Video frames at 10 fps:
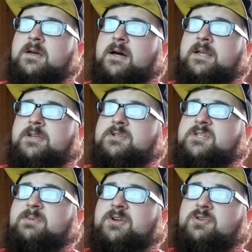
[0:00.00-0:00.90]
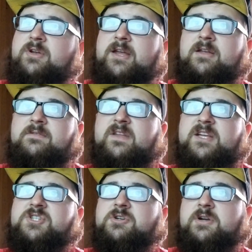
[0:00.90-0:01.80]
I used my creative
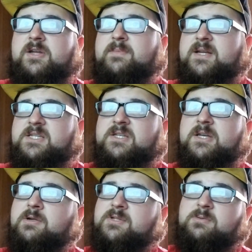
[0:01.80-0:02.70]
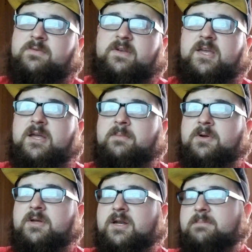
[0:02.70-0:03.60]
nature and my skills with a
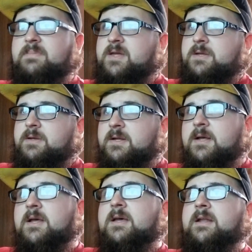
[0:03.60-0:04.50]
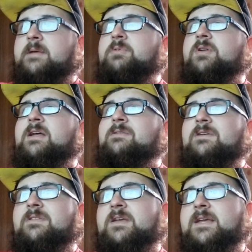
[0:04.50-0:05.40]
camera and a pen, and I put
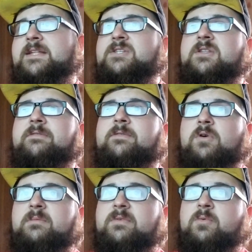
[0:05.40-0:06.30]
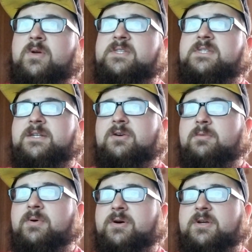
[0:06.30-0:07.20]
everything into the form of one single
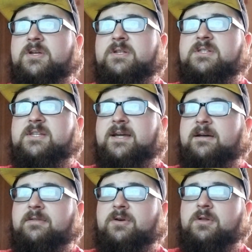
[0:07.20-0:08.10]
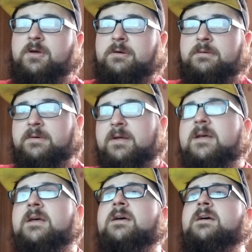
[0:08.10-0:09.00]
book, Together Alone
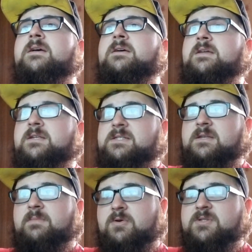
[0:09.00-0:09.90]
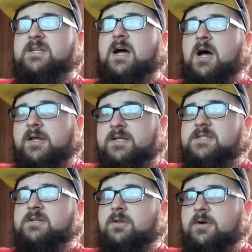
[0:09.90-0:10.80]
is the most
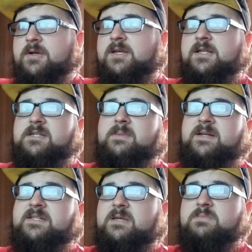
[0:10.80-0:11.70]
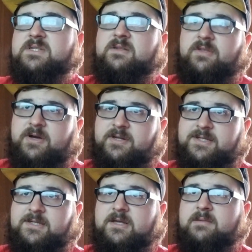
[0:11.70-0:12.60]
honest look into my deepest
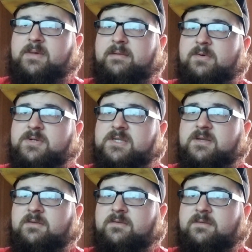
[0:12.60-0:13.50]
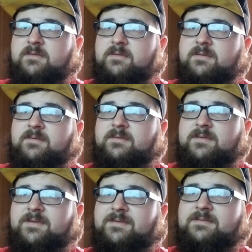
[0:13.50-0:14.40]
thoughts and my most.
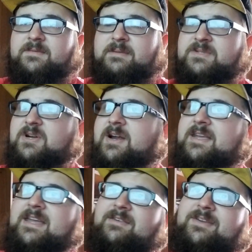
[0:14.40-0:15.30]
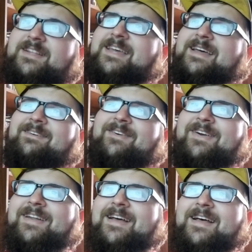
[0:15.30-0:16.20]
I'm sorry, I can't read that
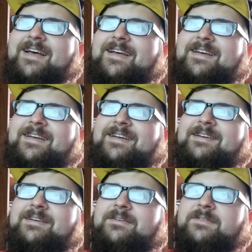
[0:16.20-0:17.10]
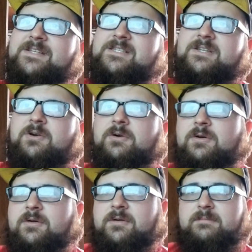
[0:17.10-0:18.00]
word.
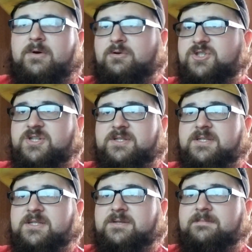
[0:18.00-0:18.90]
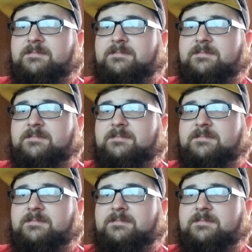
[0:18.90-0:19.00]
Visceral emotions.